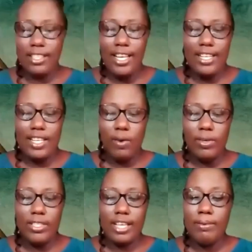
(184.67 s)
clearly
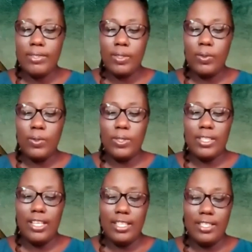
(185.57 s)
our Sabbath
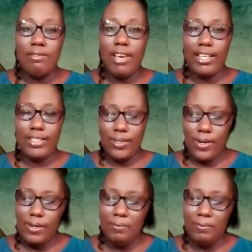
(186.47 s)
School Director.